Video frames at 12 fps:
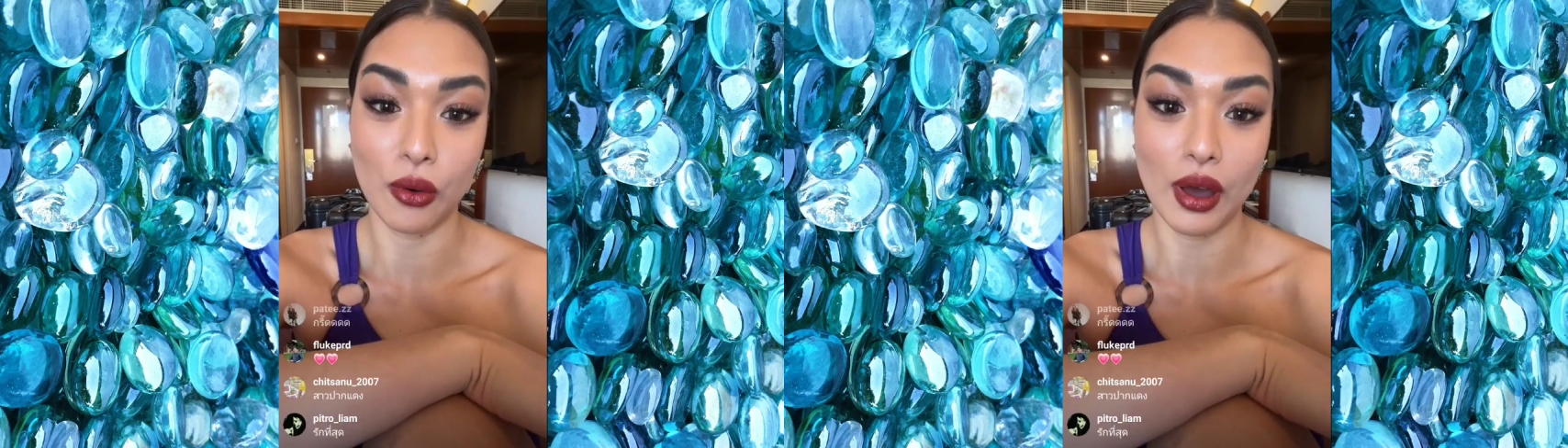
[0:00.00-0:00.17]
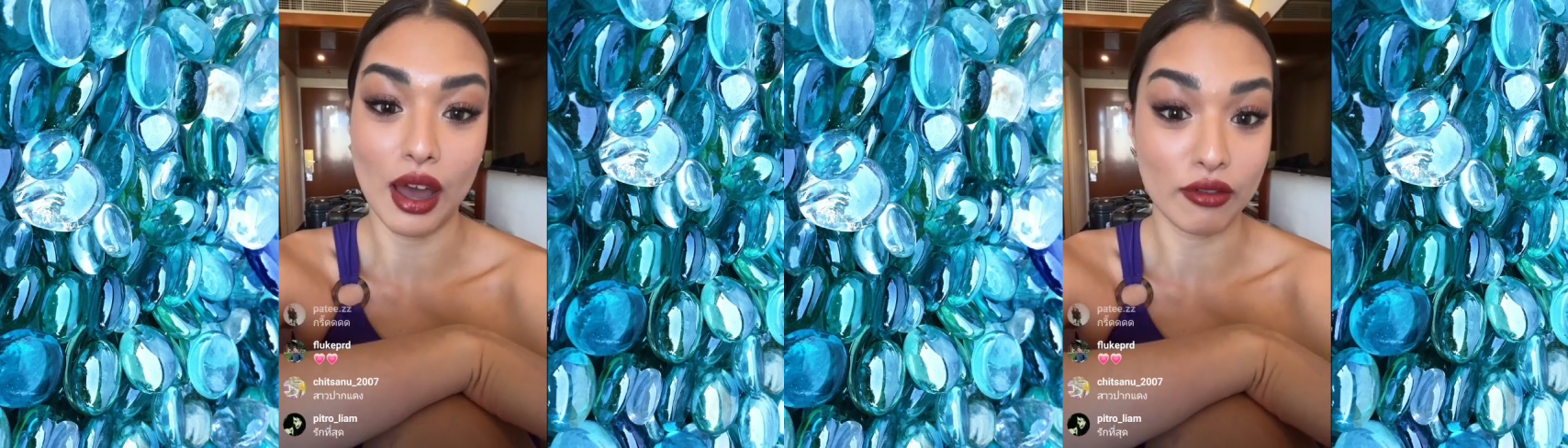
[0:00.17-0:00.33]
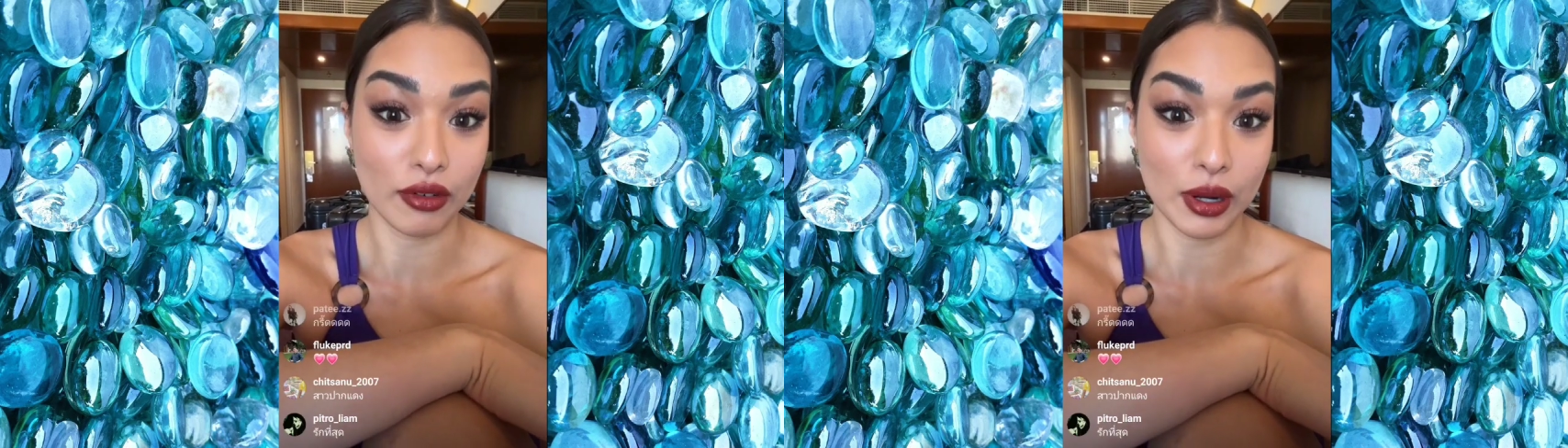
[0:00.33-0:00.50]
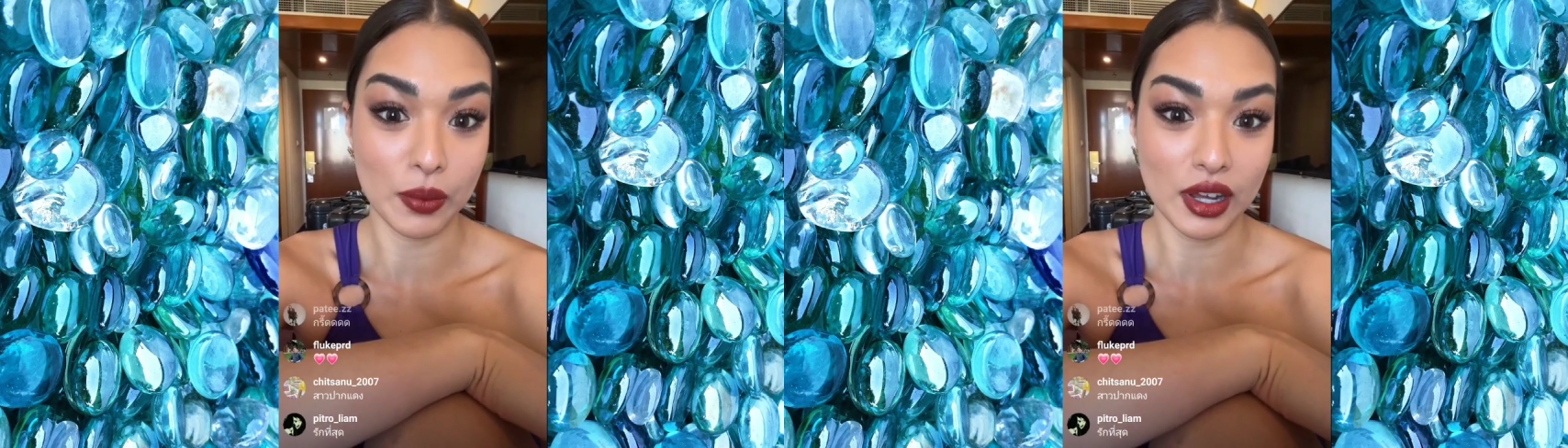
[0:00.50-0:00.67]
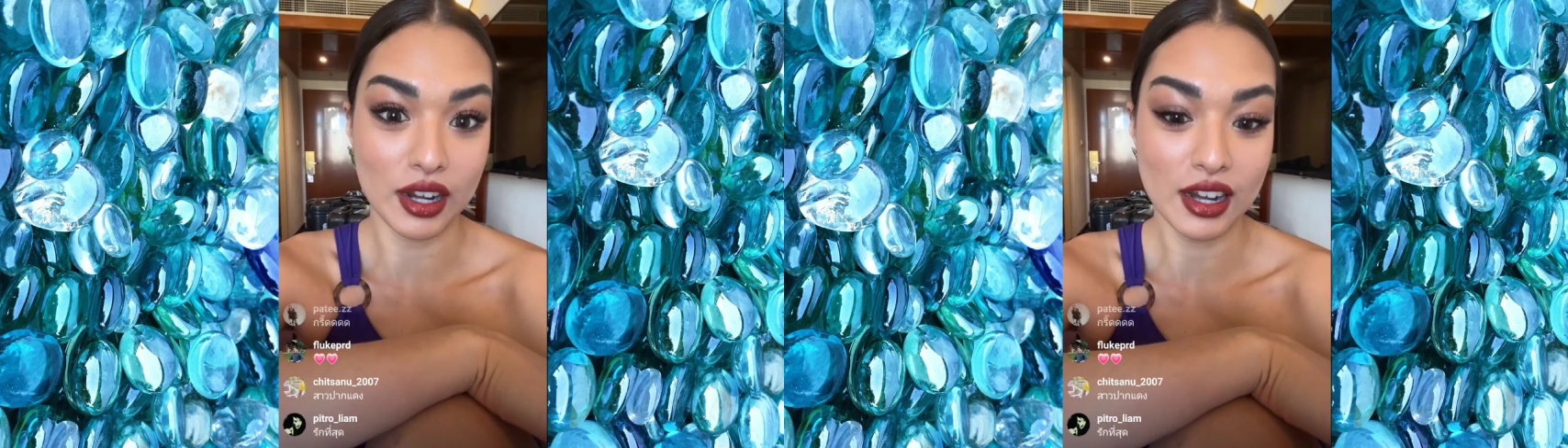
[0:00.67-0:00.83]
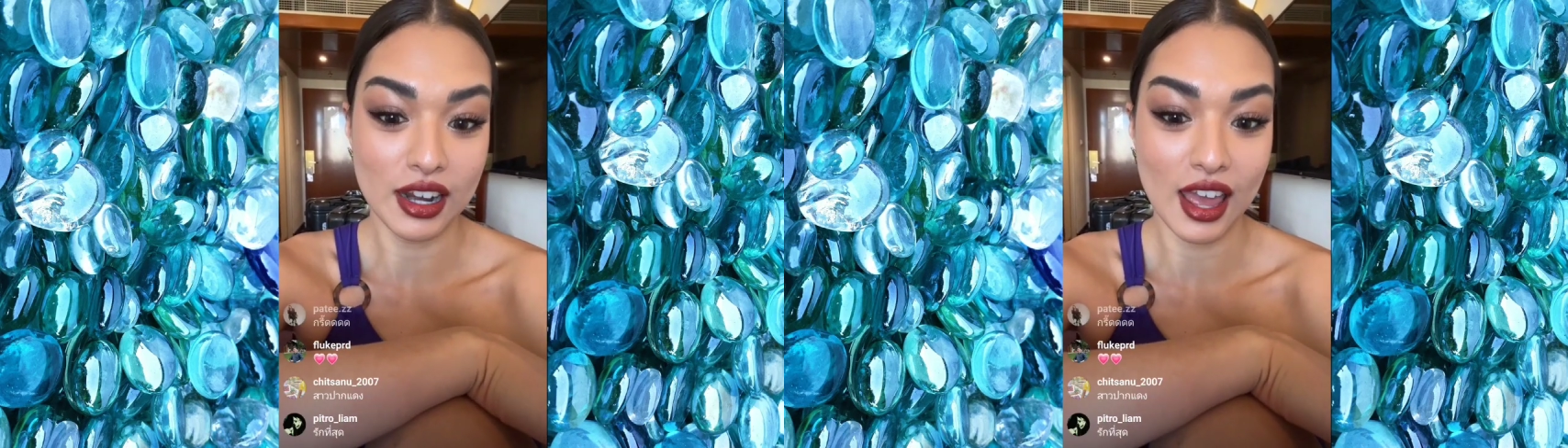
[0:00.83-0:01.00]
everyone.
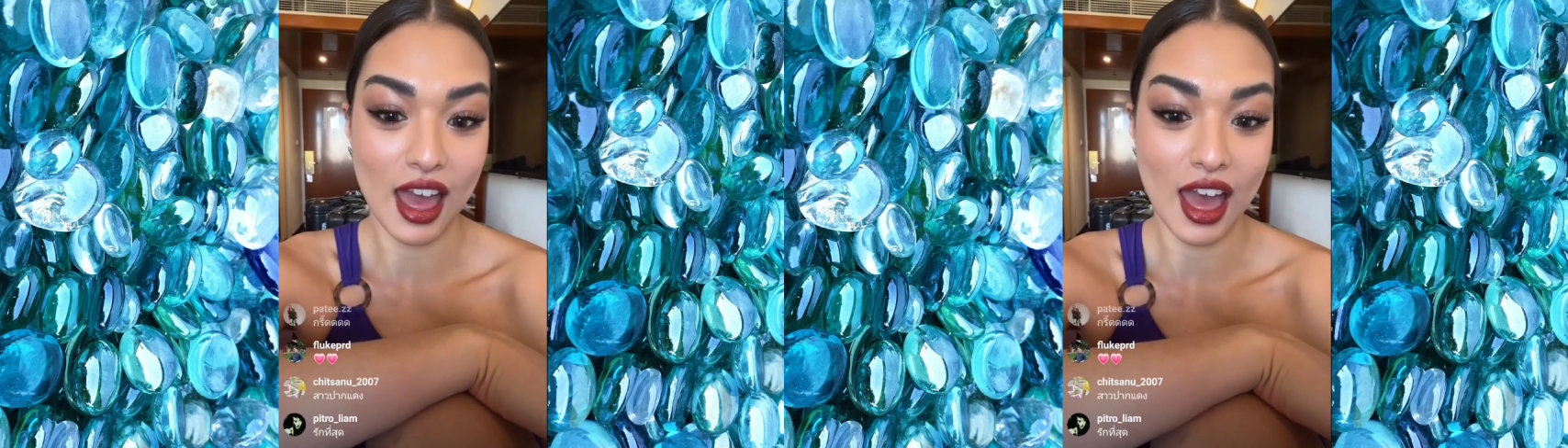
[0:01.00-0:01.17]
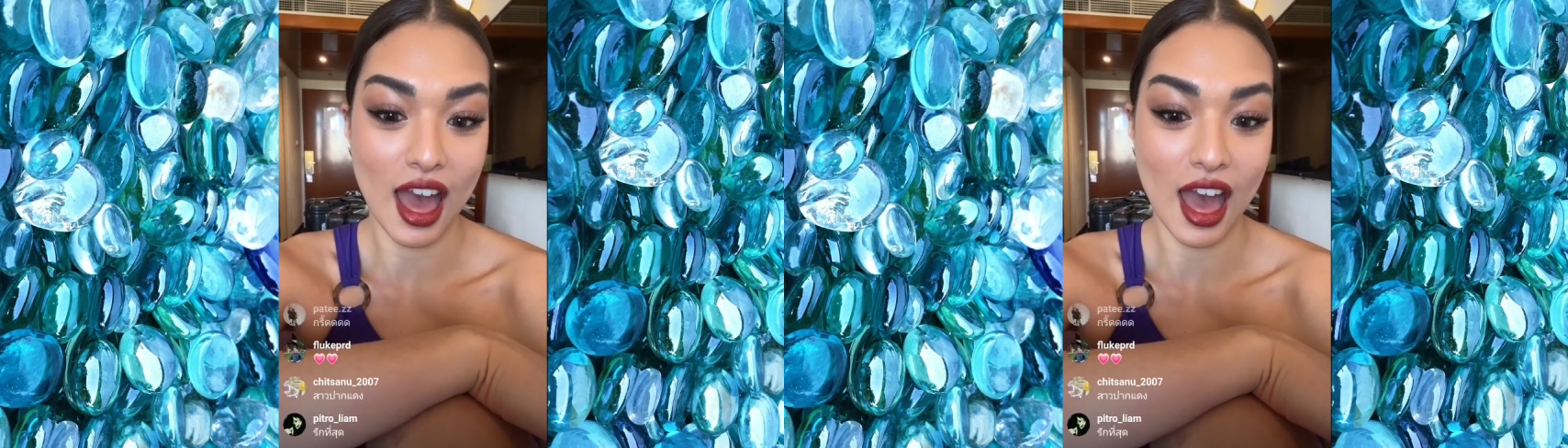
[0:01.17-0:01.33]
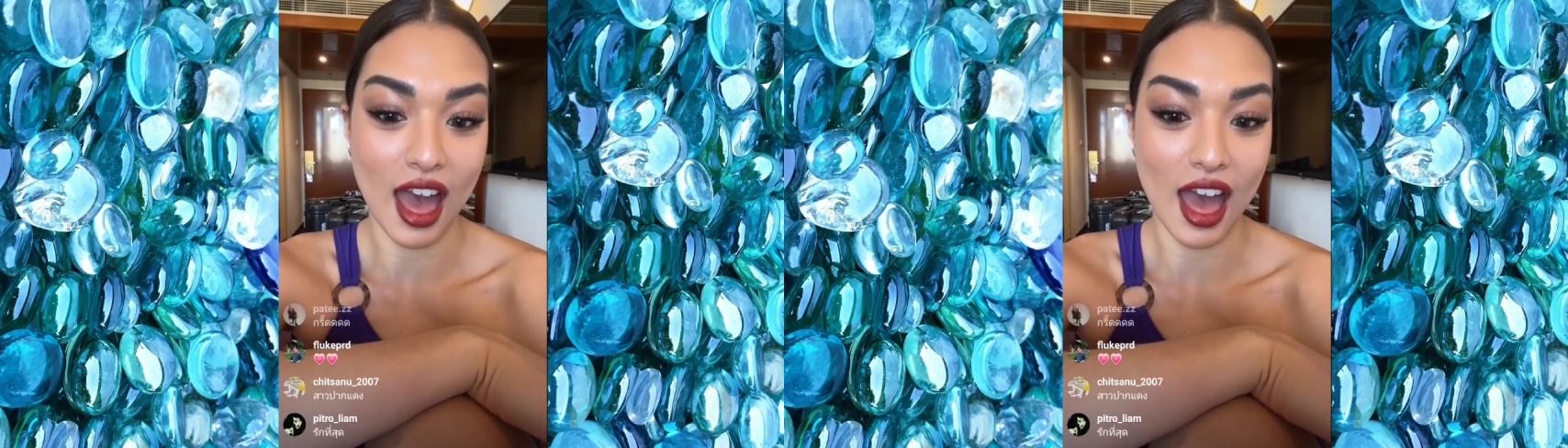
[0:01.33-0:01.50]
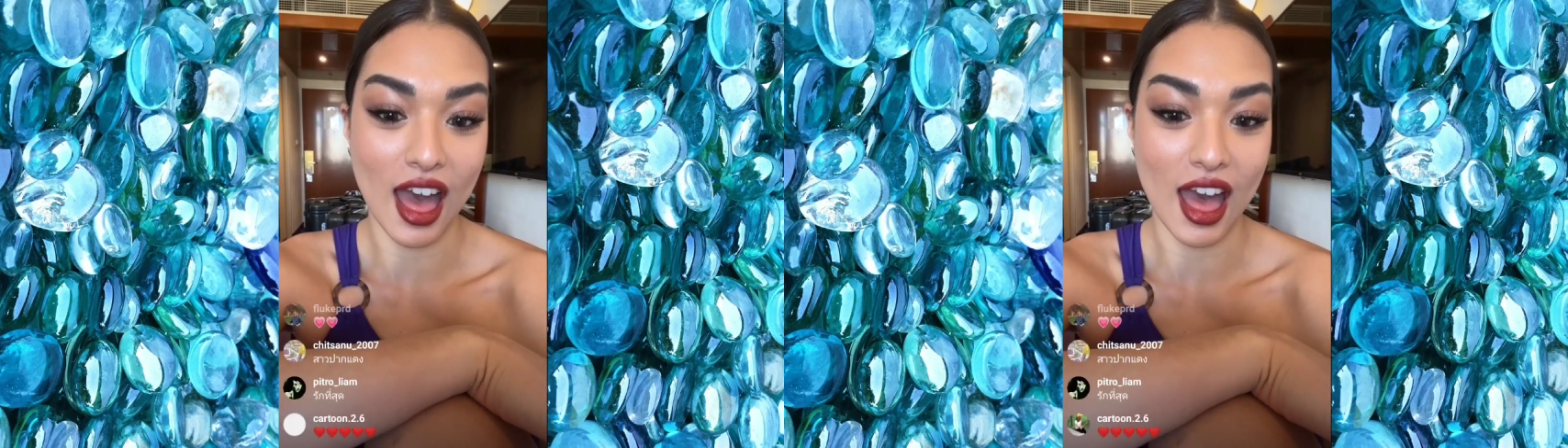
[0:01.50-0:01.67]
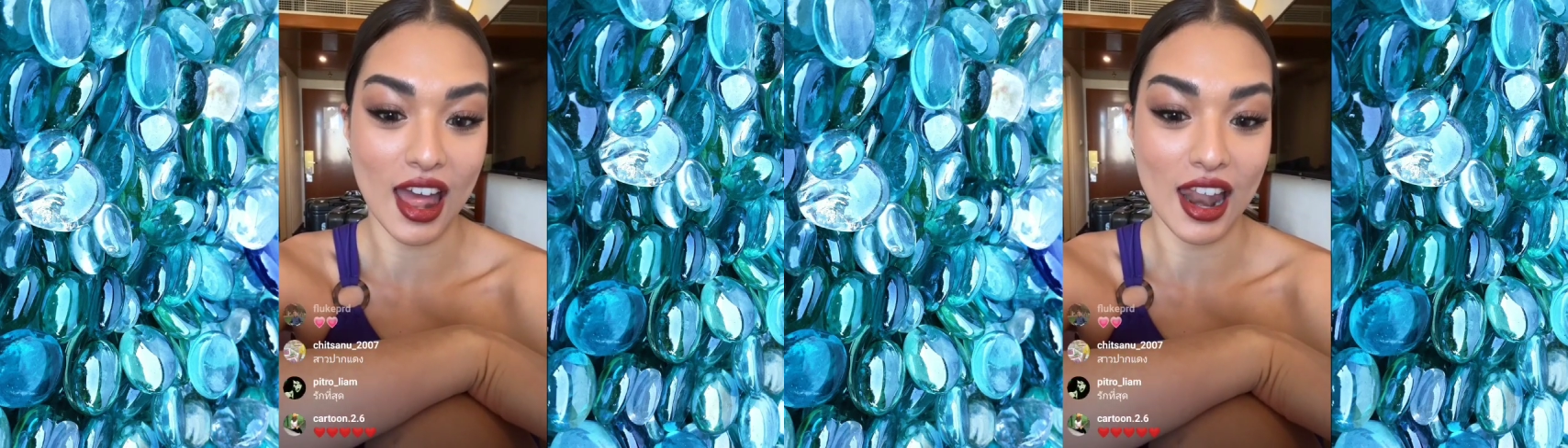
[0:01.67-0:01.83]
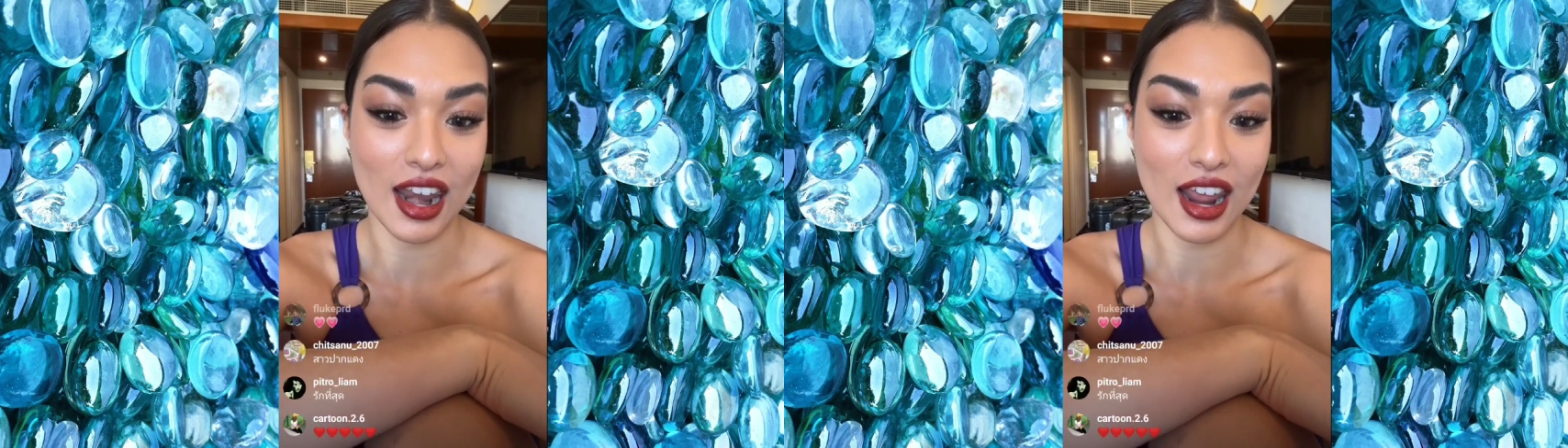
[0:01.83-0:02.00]

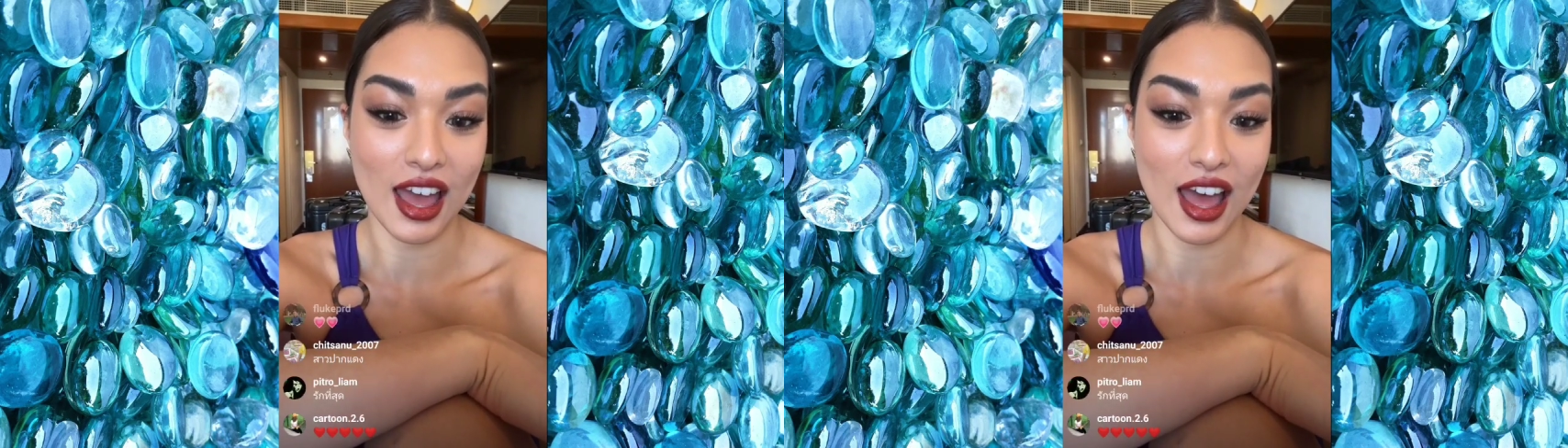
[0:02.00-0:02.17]
And